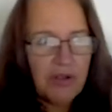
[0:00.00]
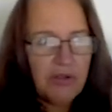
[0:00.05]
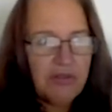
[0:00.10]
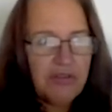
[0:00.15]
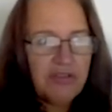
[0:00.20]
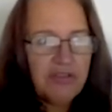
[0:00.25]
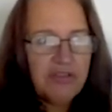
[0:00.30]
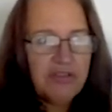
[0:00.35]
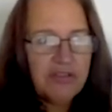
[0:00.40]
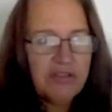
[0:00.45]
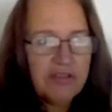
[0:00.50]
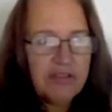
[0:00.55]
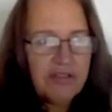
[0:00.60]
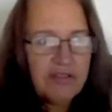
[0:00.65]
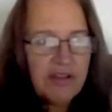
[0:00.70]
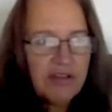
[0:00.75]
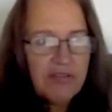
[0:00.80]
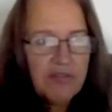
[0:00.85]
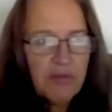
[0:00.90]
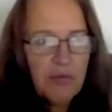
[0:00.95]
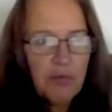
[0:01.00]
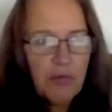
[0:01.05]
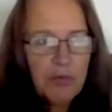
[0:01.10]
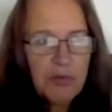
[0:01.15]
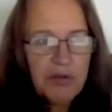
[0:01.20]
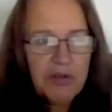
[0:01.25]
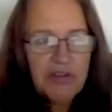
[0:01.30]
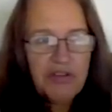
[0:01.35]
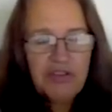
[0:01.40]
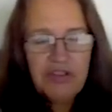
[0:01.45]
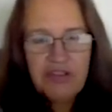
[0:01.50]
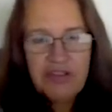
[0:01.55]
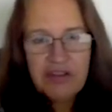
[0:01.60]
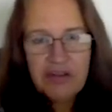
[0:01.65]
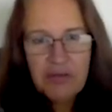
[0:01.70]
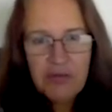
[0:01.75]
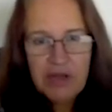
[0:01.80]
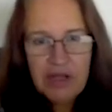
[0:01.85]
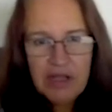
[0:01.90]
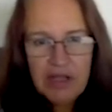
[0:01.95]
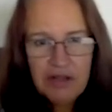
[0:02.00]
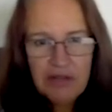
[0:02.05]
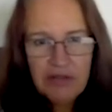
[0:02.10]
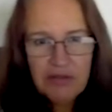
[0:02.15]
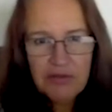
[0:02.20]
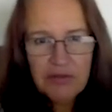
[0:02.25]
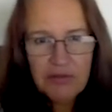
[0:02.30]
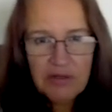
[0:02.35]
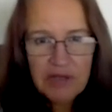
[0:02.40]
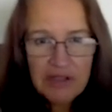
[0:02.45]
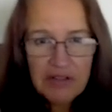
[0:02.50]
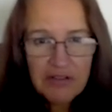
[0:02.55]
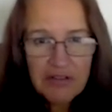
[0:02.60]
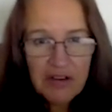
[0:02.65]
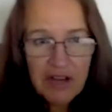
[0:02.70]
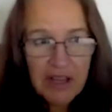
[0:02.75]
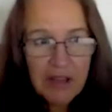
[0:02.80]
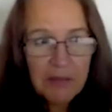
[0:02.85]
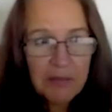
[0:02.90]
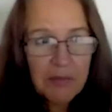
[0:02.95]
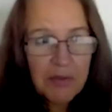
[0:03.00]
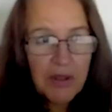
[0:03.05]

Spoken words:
She's a successful woman, and she said we need to reshape